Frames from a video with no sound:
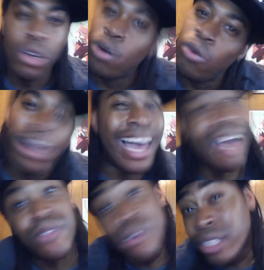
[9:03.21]
you know,
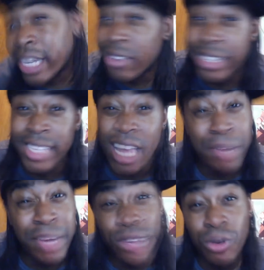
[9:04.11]
have two channels like
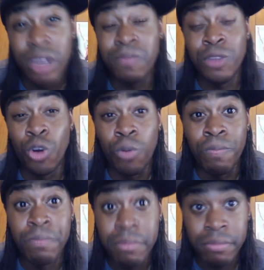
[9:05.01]
that. But I didn't want to, you know,
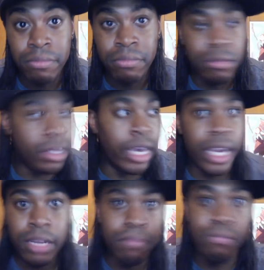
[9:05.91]

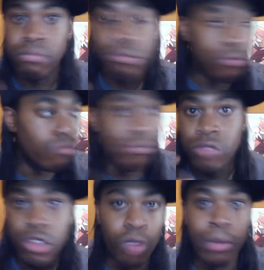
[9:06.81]
gain,
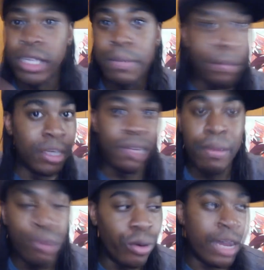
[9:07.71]
you know, mix up a bunch of
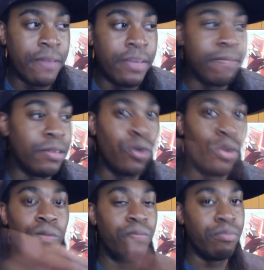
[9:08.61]
people with having, you
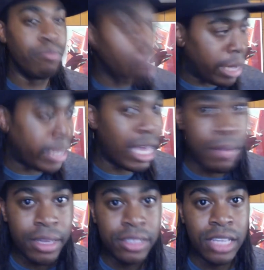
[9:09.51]
know, my
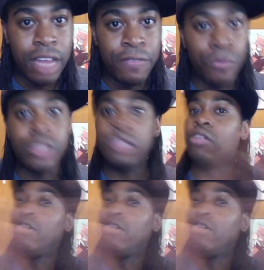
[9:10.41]
gaming stuff with